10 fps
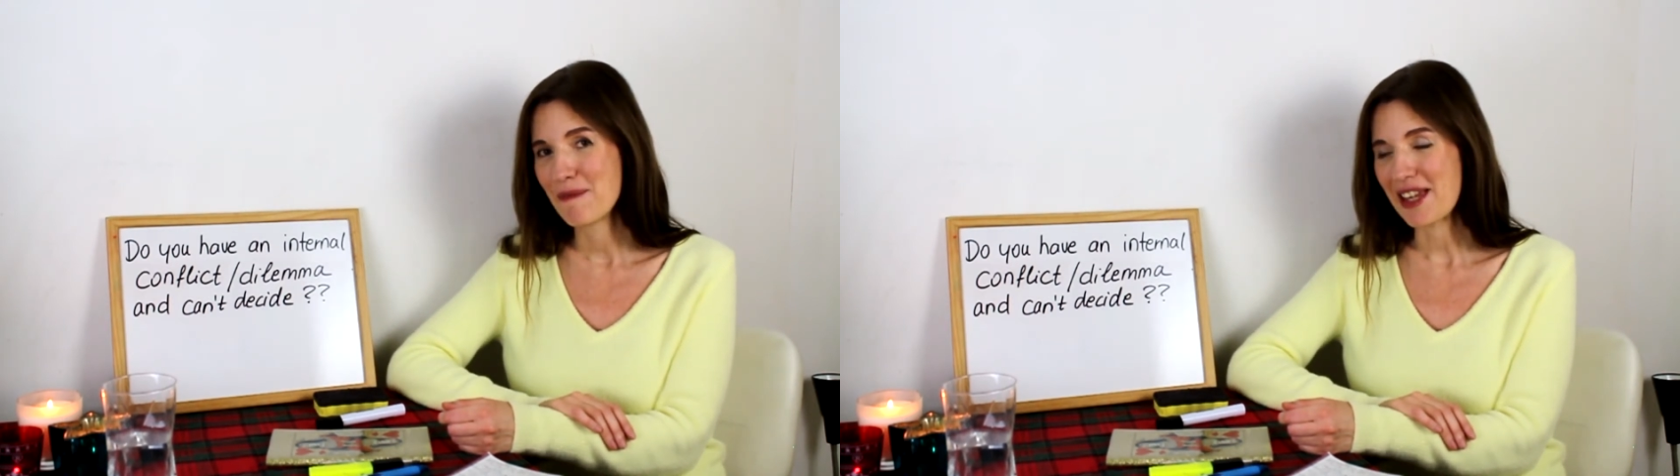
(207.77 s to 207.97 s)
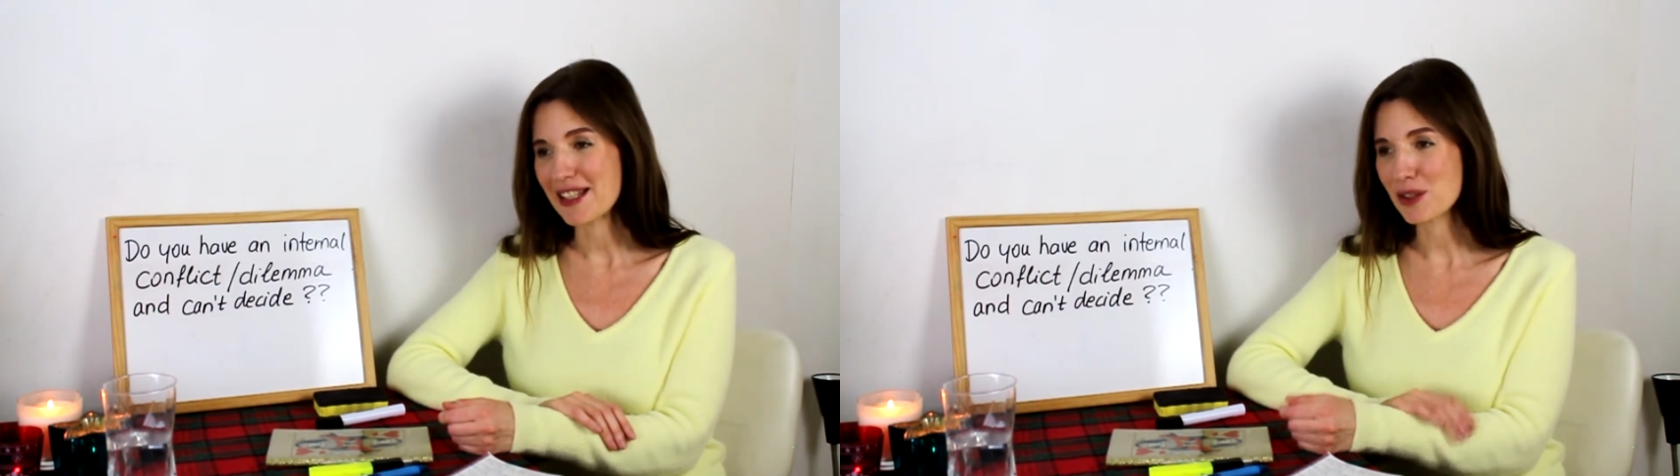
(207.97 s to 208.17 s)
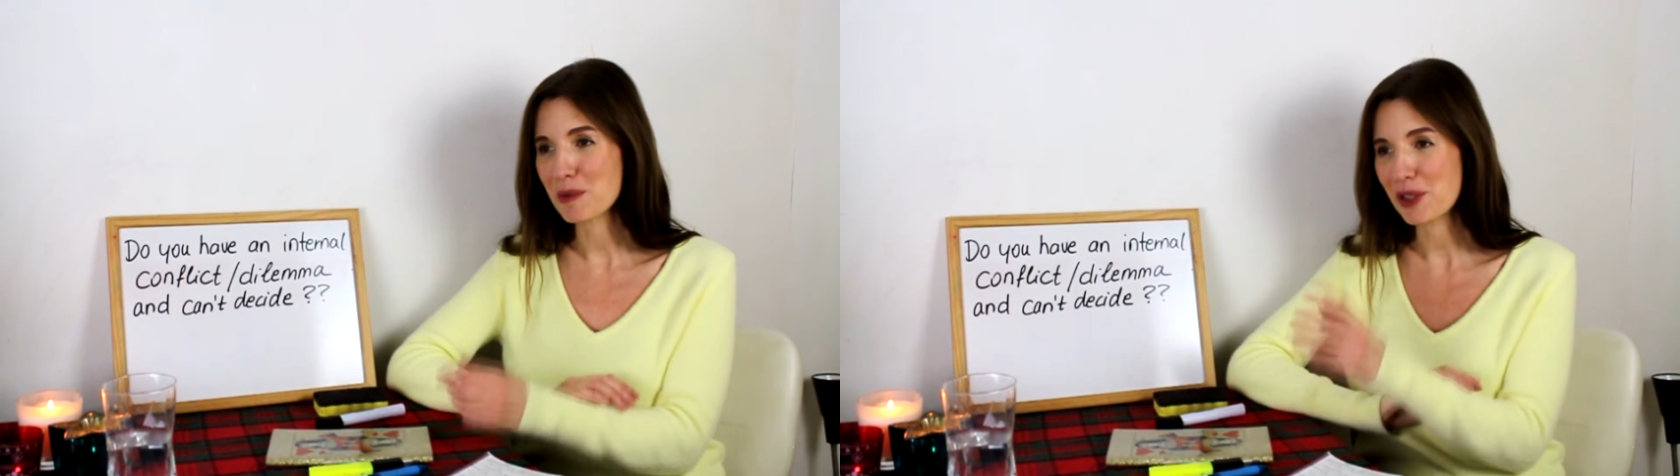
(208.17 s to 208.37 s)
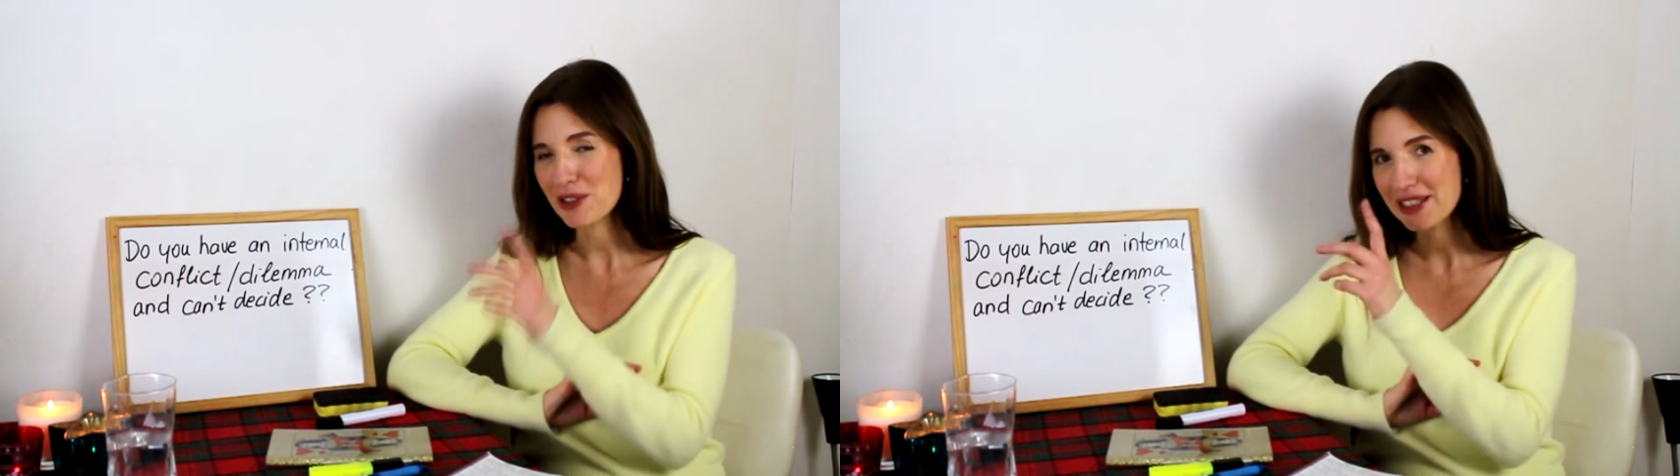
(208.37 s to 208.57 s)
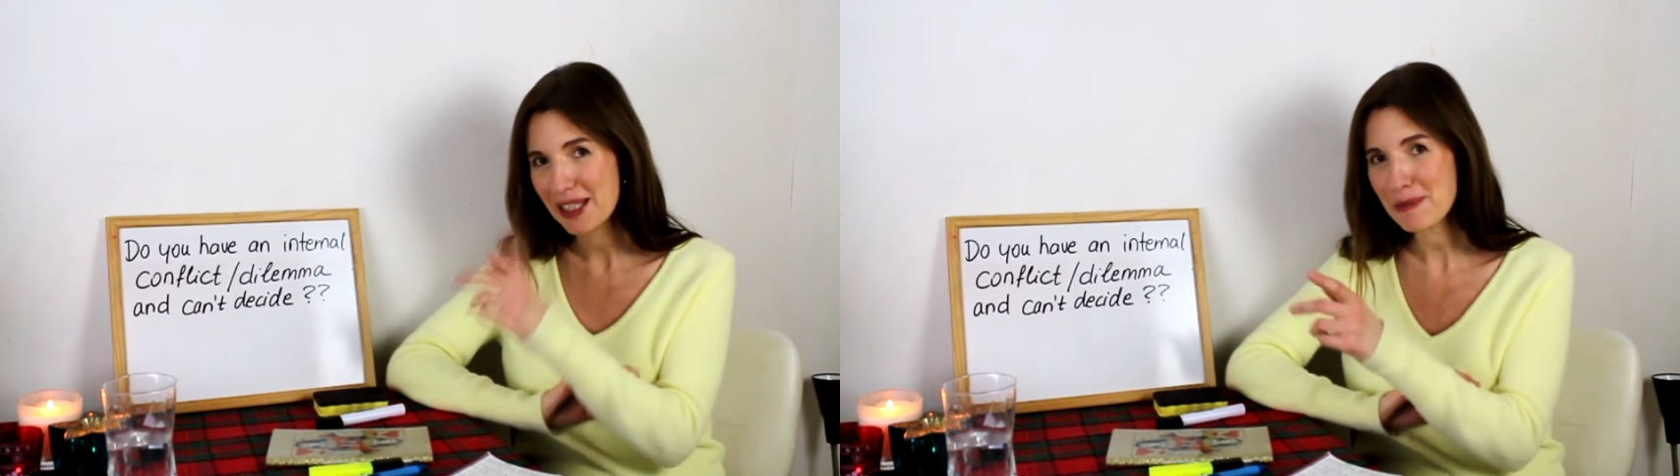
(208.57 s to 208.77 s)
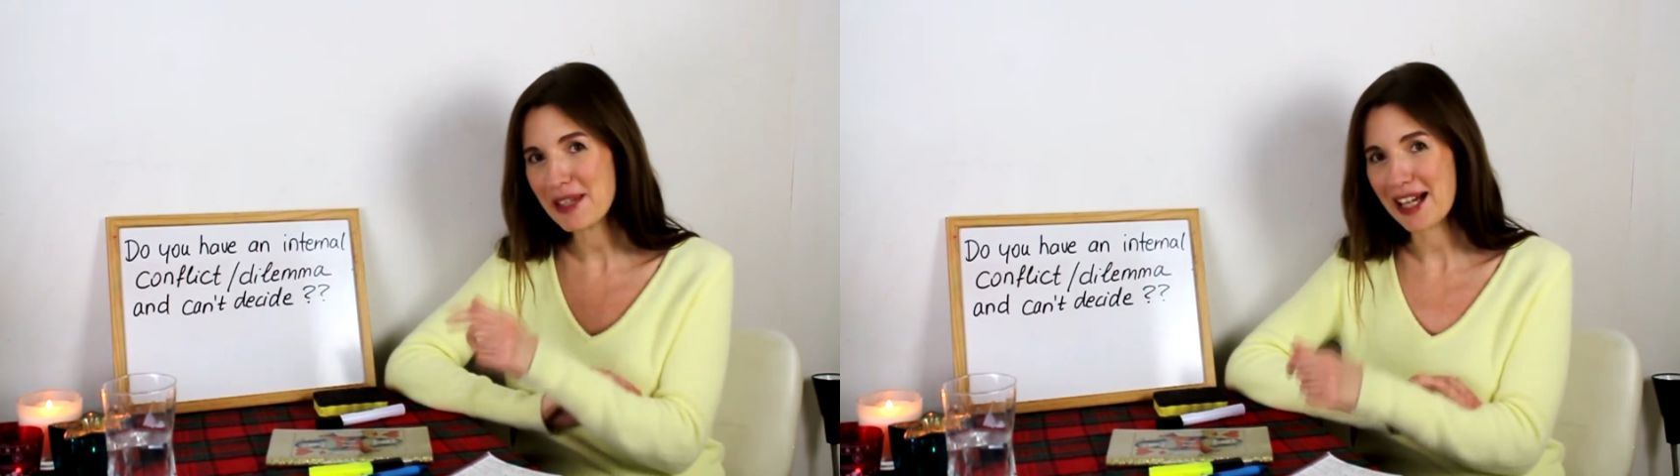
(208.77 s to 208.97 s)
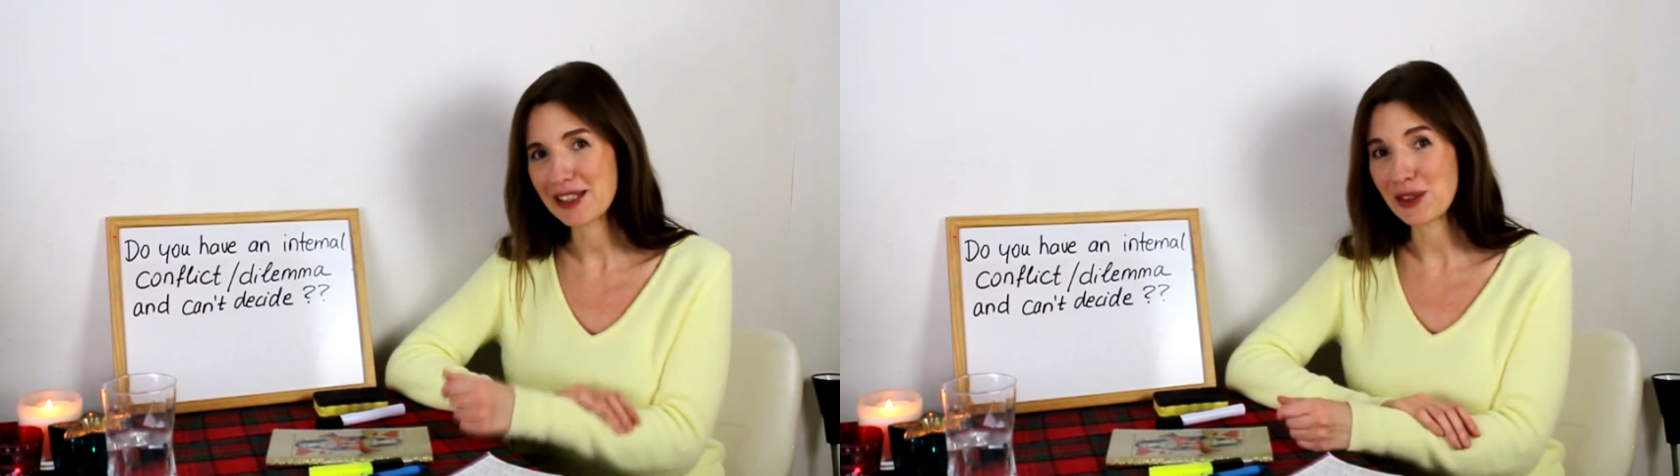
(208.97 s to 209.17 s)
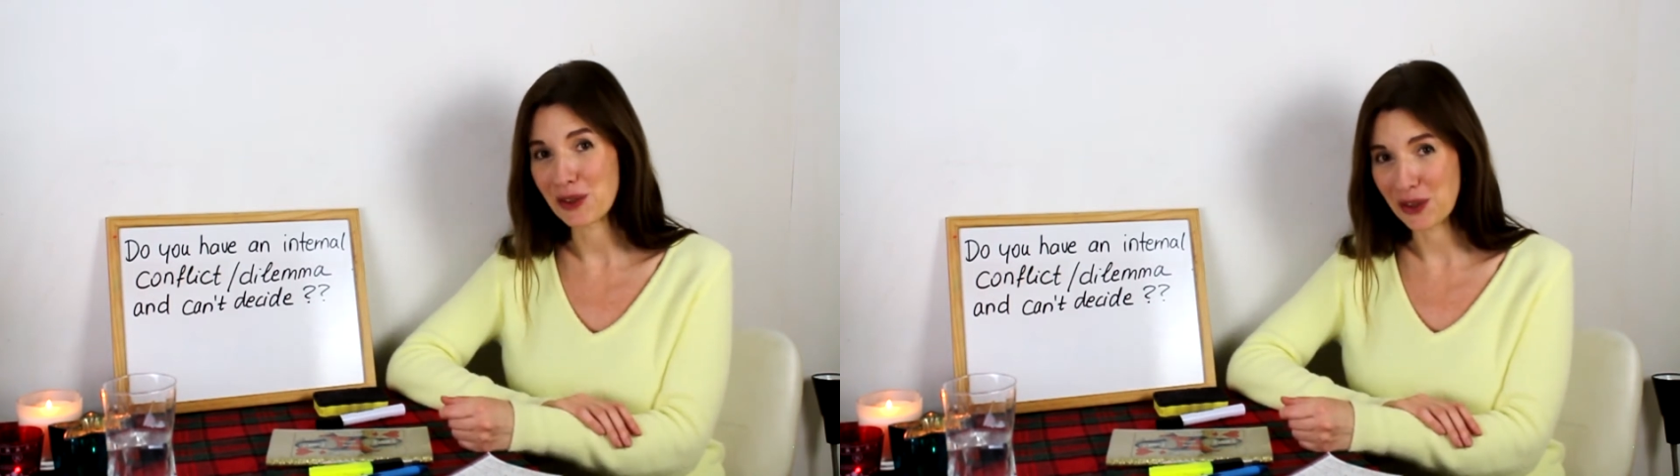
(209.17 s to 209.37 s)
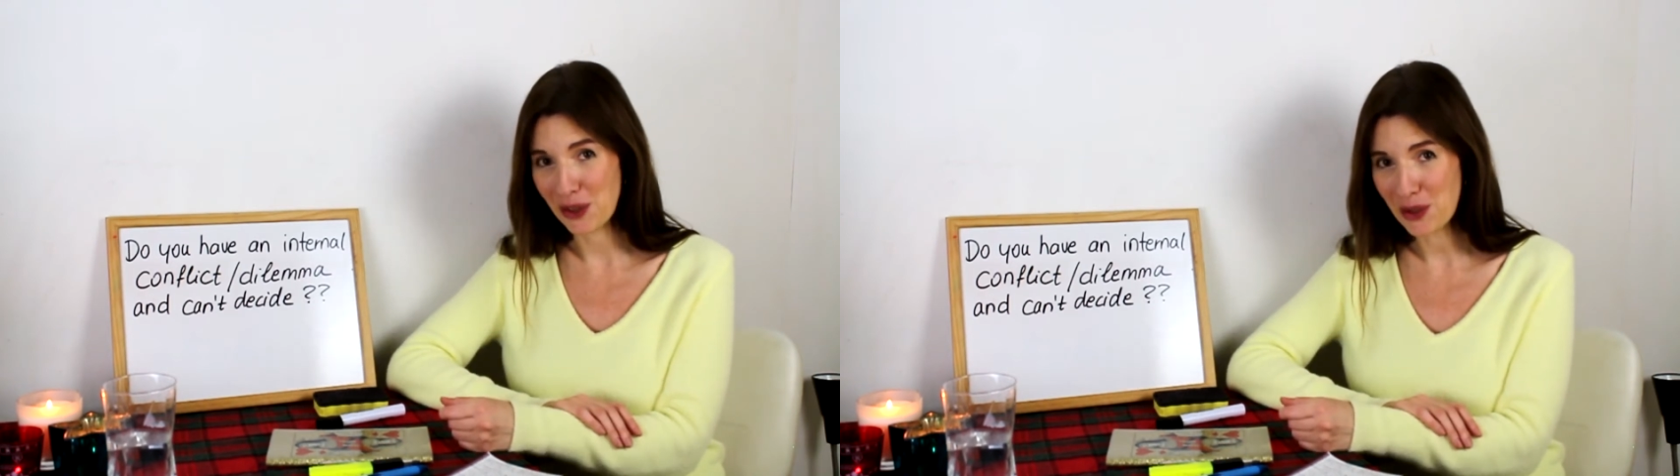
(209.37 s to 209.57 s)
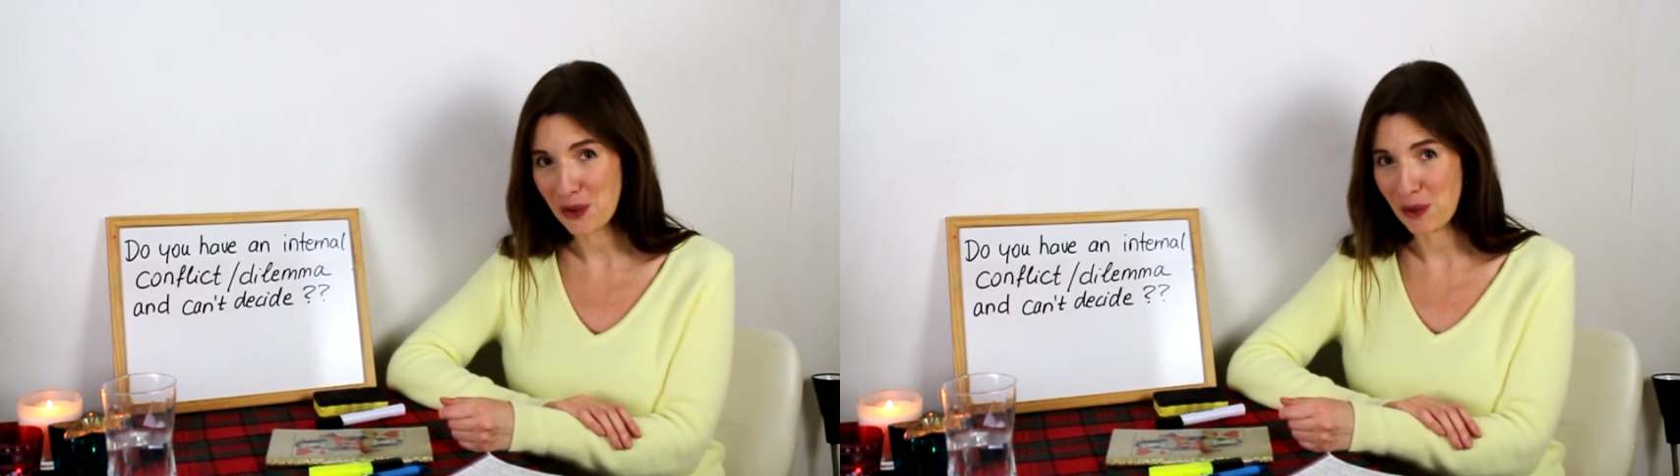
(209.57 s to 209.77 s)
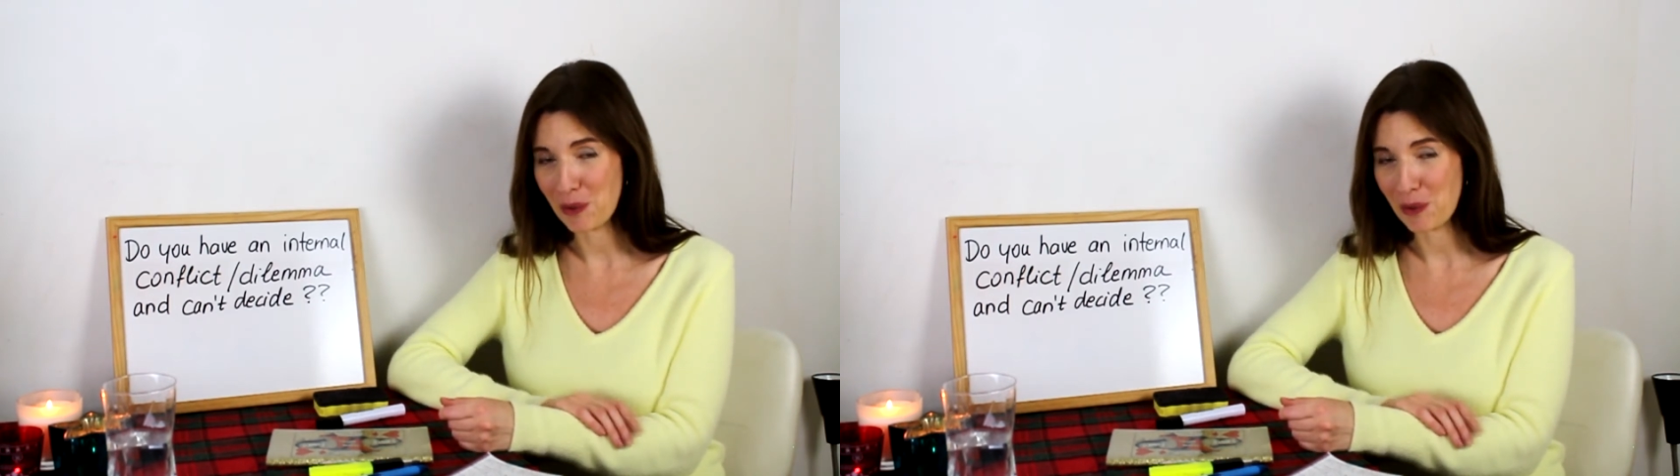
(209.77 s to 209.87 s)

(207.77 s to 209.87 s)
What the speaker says: And so because deep down you know